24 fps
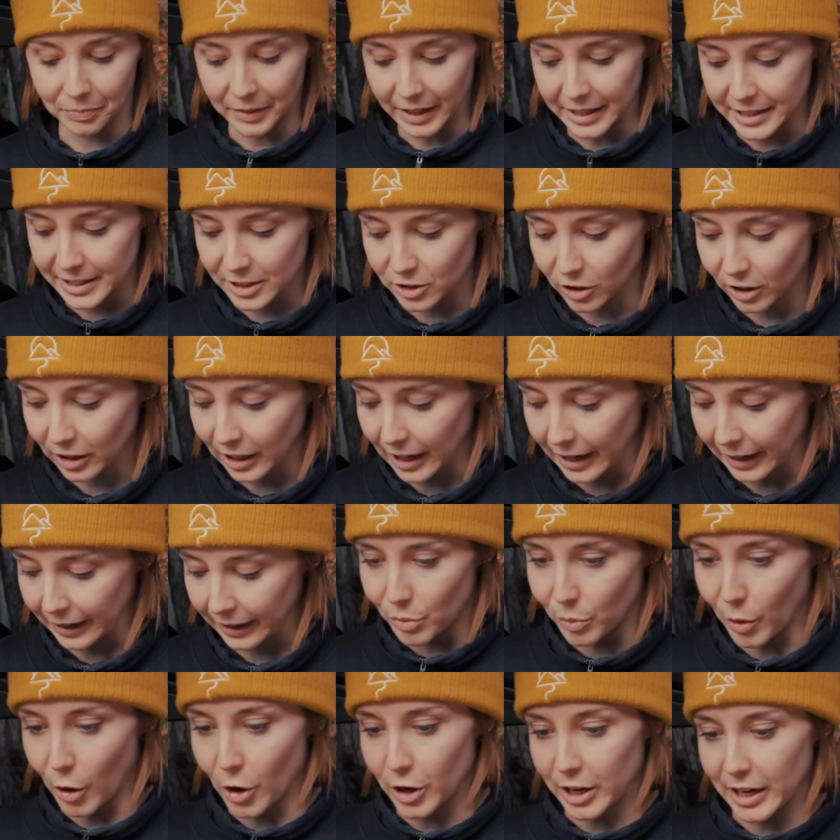It's not like
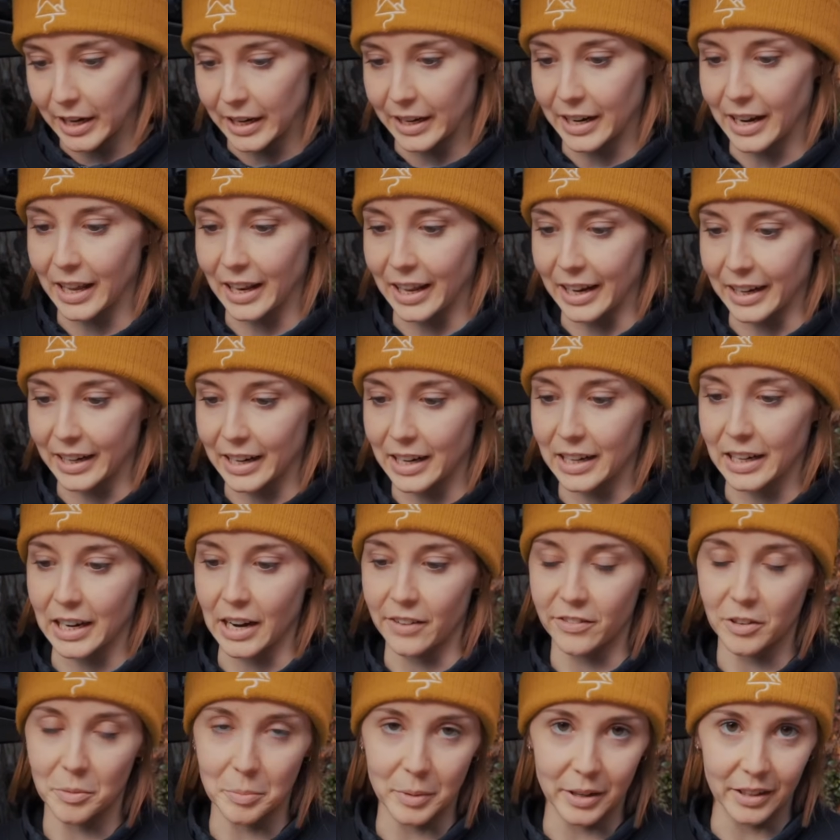working at like a
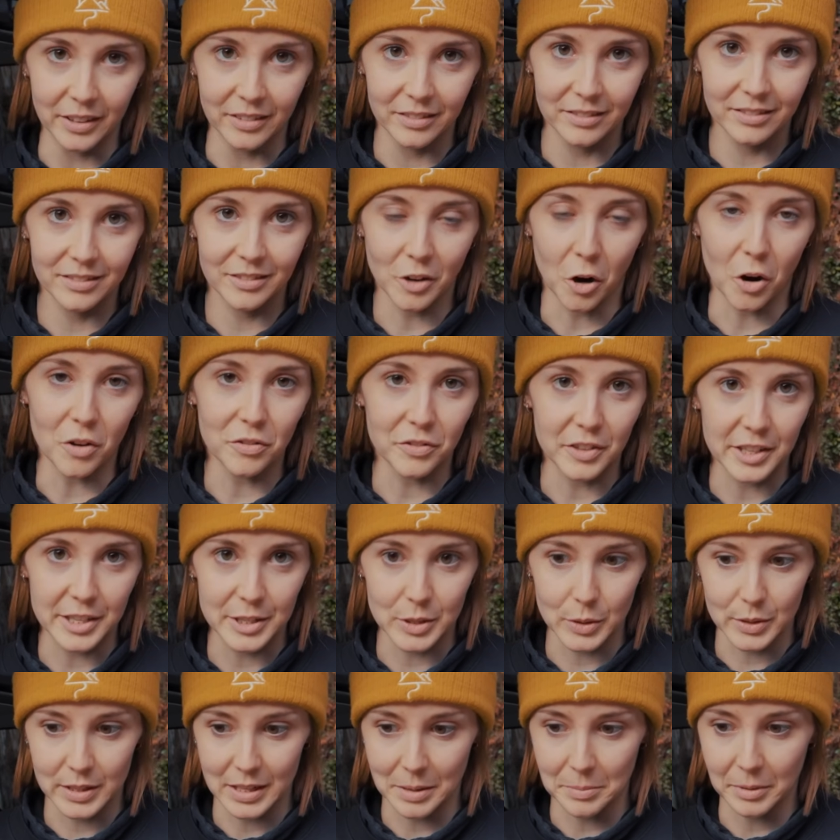government
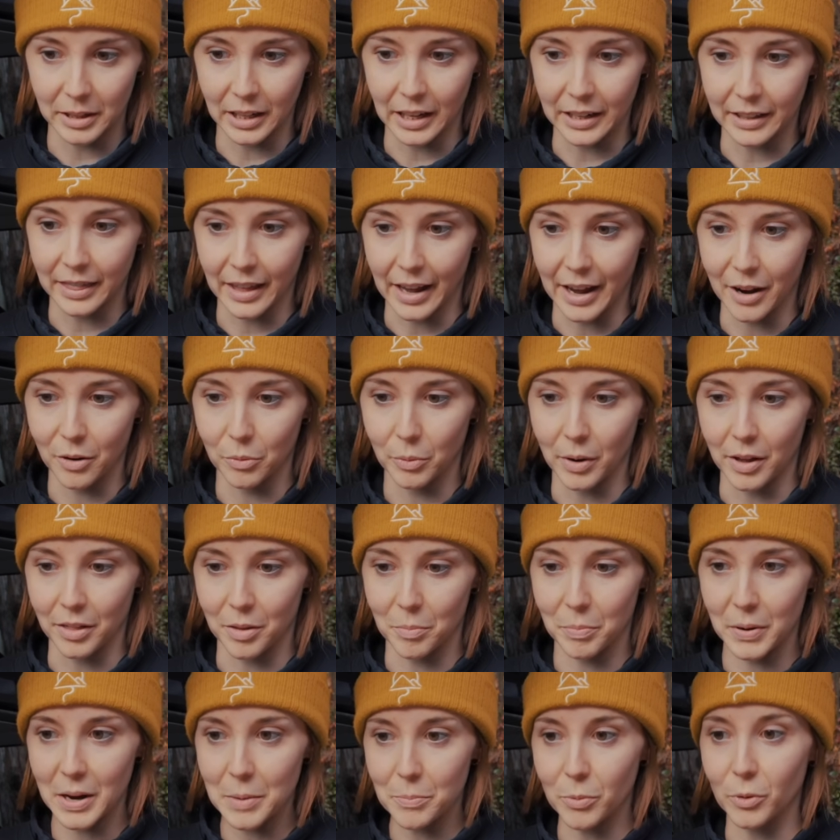office or something like that, where the
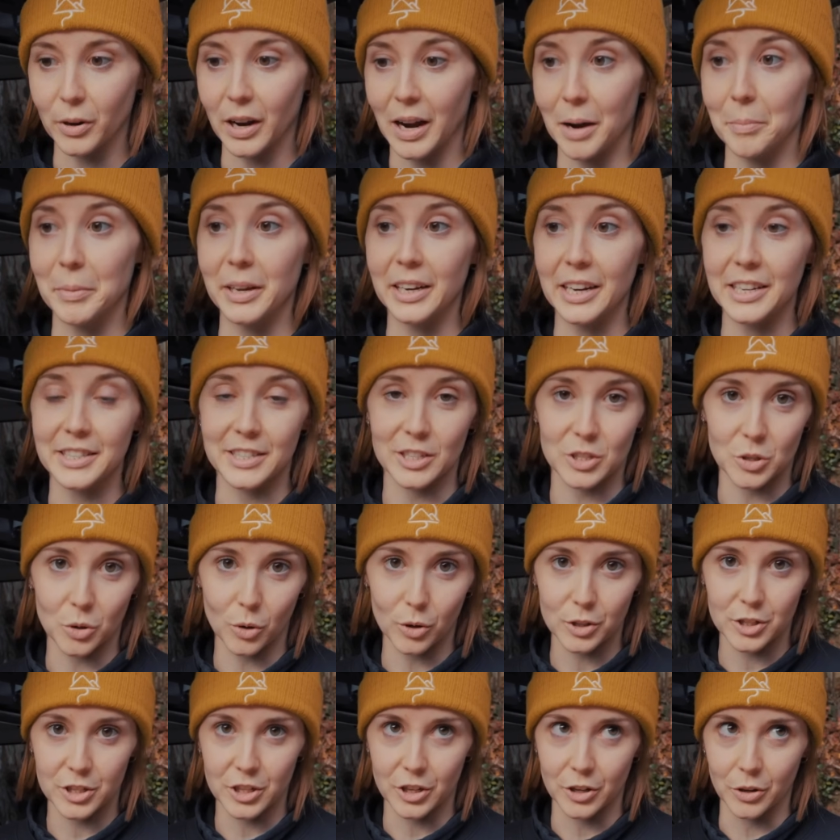people coming in to talk
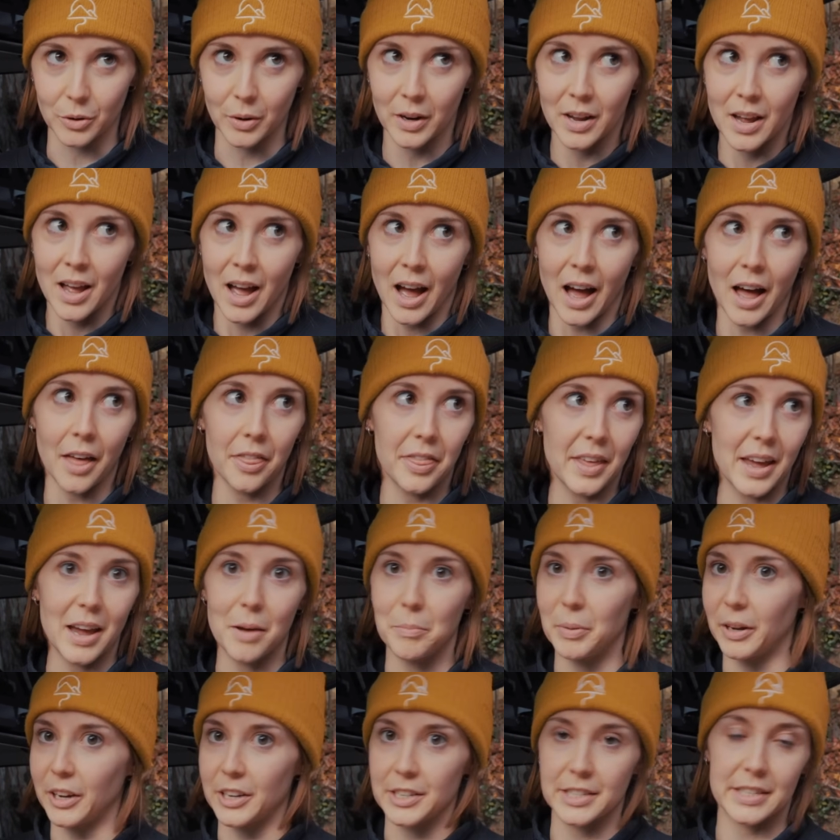to you are there
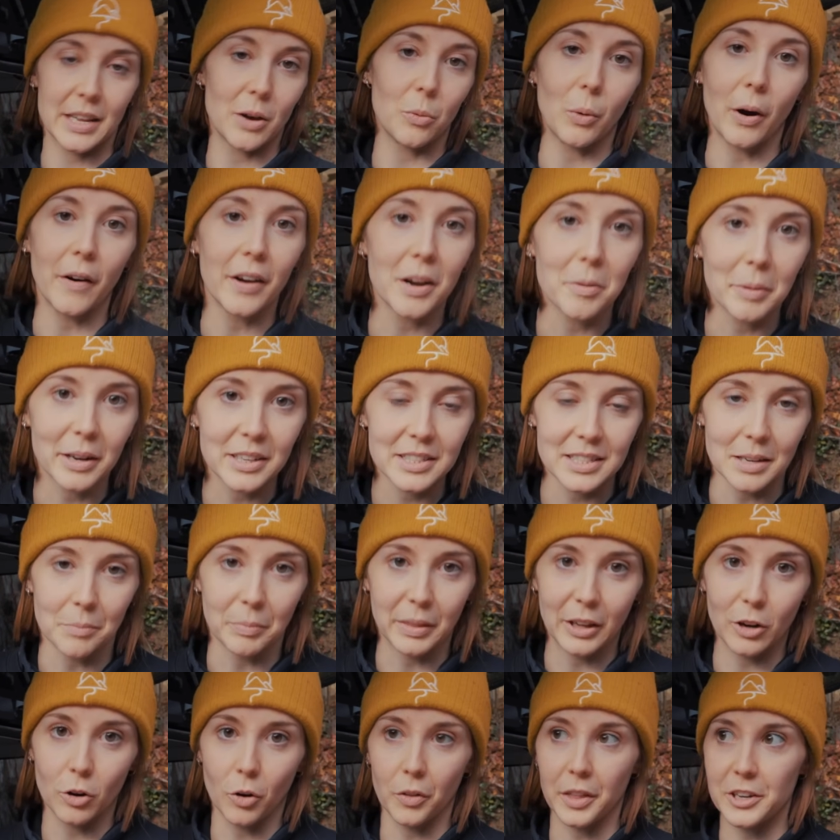because they're worried about
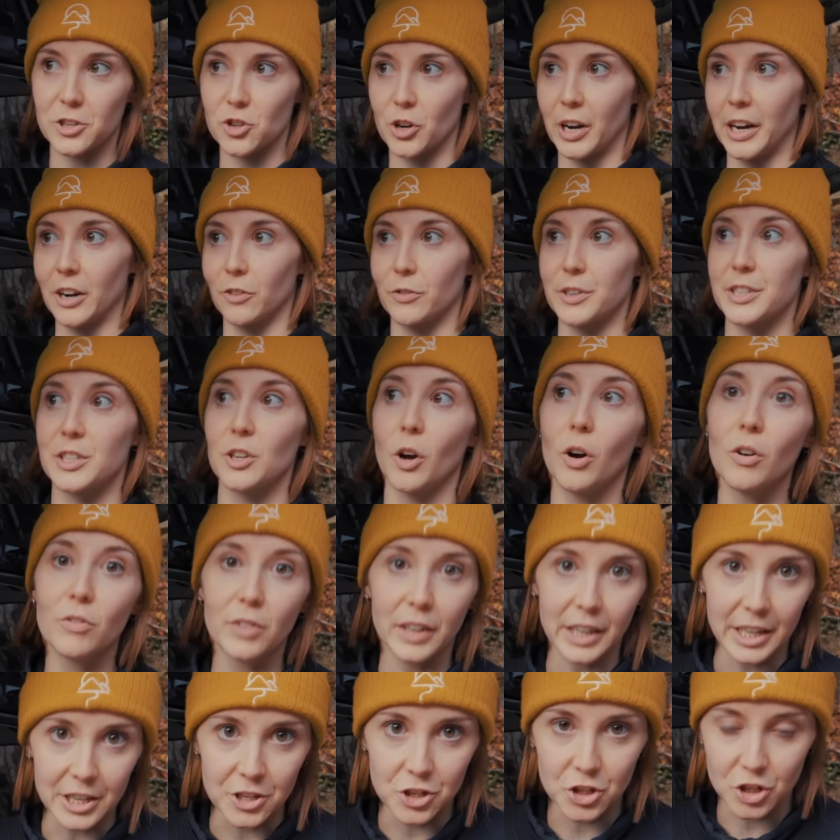something or they're trying to resolve
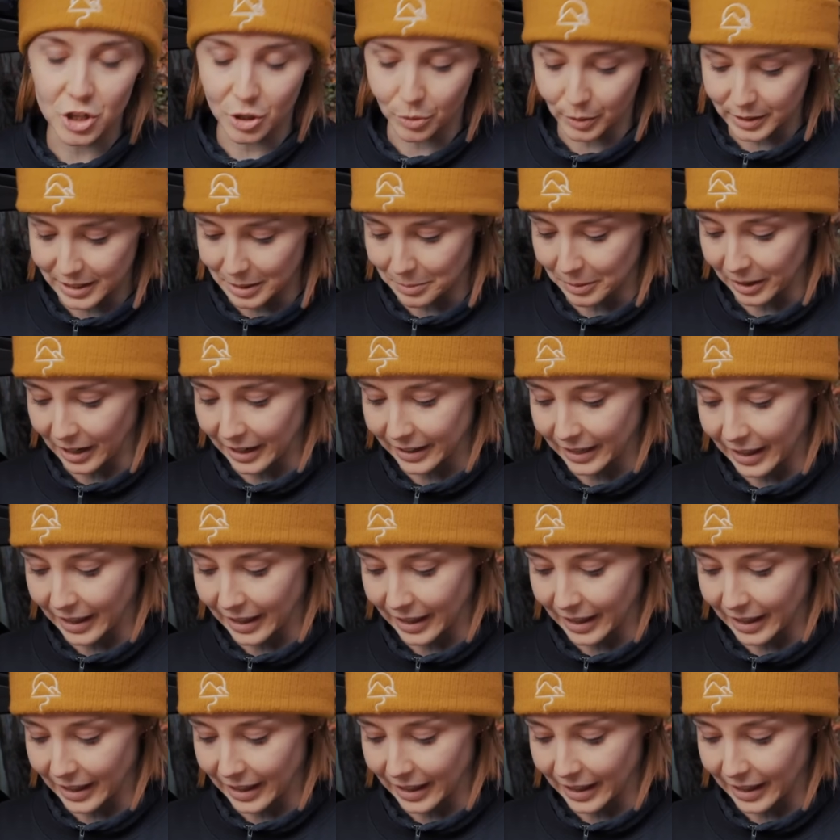an issue or something like